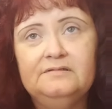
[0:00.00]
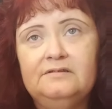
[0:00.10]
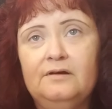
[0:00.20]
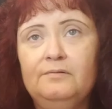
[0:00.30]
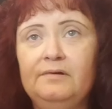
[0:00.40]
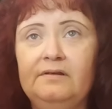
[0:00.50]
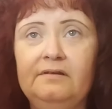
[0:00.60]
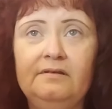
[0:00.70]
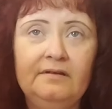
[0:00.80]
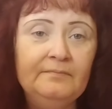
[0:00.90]
going
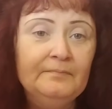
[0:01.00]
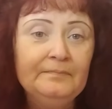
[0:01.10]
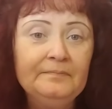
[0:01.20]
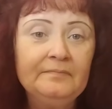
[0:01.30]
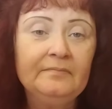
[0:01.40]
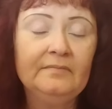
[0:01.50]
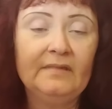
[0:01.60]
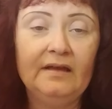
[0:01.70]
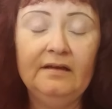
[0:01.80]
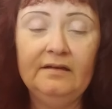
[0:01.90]

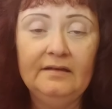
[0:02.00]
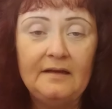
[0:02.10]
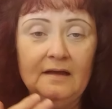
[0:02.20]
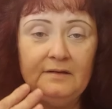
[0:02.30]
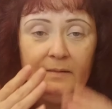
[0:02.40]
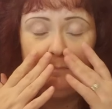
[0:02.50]
uh, I couldn't